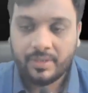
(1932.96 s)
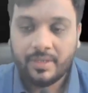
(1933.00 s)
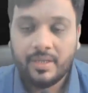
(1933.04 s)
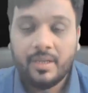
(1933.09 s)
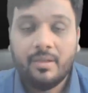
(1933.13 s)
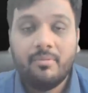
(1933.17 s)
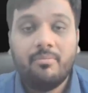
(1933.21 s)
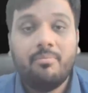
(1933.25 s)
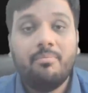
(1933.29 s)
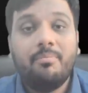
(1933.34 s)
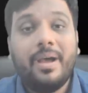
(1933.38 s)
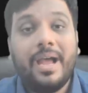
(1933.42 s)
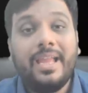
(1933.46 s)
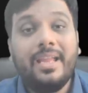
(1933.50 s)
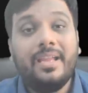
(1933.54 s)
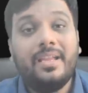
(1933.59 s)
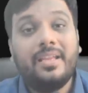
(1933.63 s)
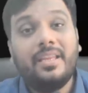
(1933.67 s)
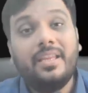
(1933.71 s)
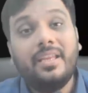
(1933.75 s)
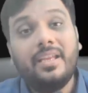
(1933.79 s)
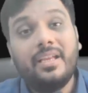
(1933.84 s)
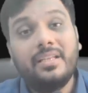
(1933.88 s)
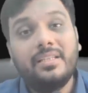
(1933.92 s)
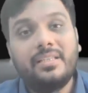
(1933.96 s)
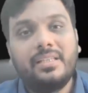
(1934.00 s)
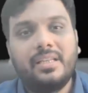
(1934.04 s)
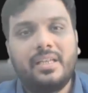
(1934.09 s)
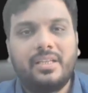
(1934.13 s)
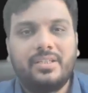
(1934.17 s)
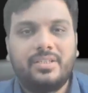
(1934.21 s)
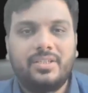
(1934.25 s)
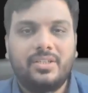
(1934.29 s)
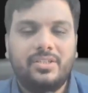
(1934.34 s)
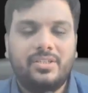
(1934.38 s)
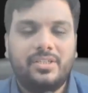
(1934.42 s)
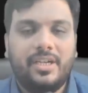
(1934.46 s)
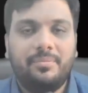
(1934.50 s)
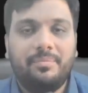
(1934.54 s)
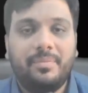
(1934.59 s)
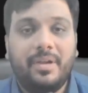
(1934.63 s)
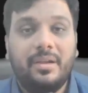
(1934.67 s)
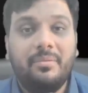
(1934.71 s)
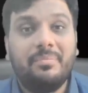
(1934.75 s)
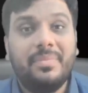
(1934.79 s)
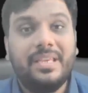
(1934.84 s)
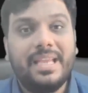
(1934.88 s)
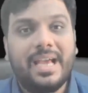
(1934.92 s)
Bank reconciliation
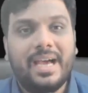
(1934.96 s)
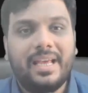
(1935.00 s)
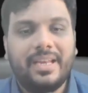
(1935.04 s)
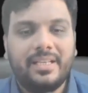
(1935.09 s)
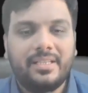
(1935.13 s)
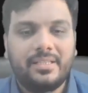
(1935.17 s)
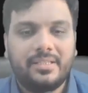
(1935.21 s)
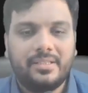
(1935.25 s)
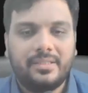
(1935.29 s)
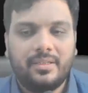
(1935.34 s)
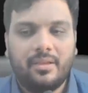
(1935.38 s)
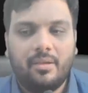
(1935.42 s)
statement, BRS.